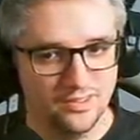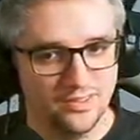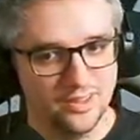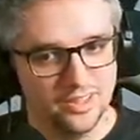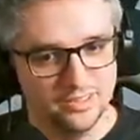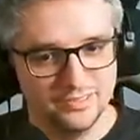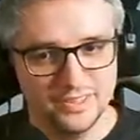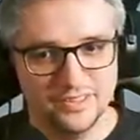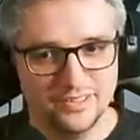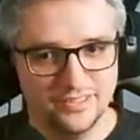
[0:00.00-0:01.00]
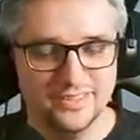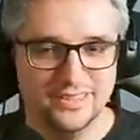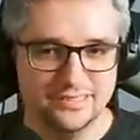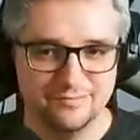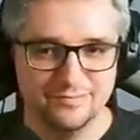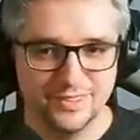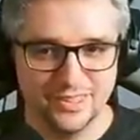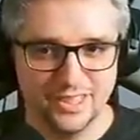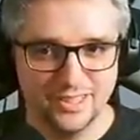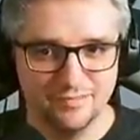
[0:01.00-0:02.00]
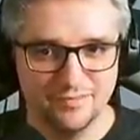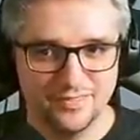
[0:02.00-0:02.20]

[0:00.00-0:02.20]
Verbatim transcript: Oh yeah, if they're yeah, okay.